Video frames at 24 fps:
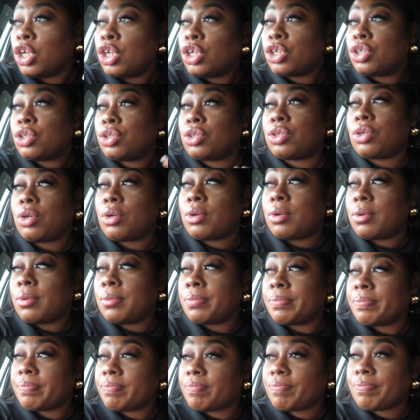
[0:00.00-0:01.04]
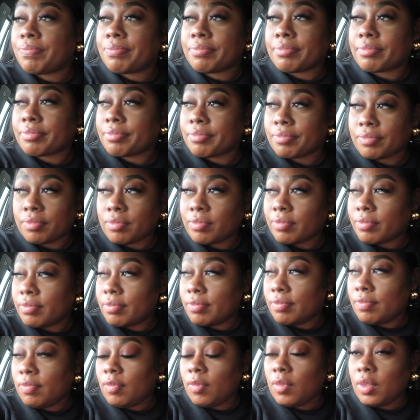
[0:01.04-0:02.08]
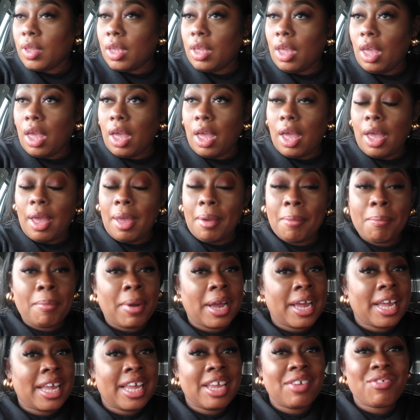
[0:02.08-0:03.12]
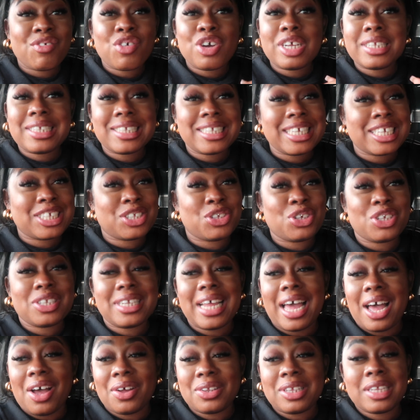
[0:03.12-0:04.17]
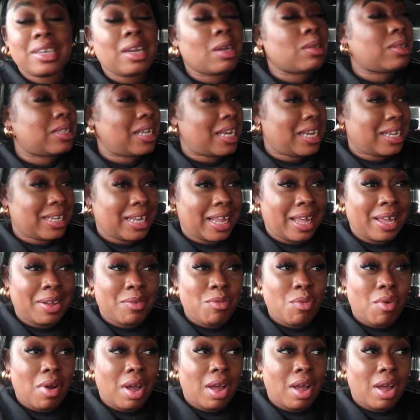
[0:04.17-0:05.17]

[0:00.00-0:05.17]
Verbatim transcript: Mm-hmm. So. Yeah. But if God says not now, then I'll take that.